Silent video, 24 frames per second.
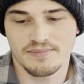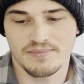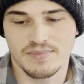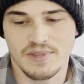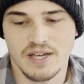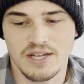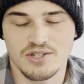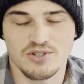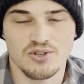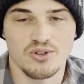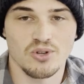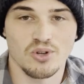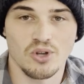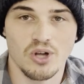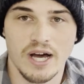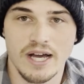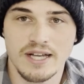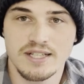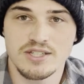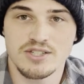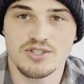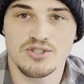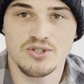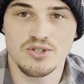They do
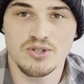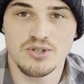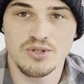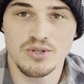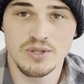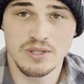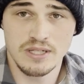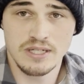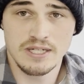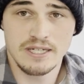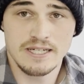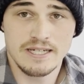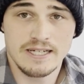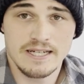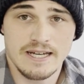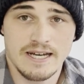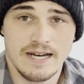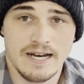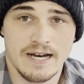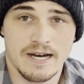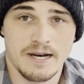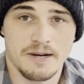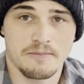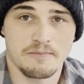like to do
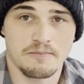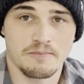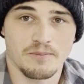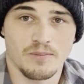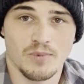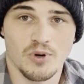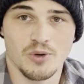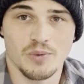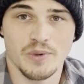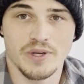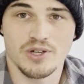what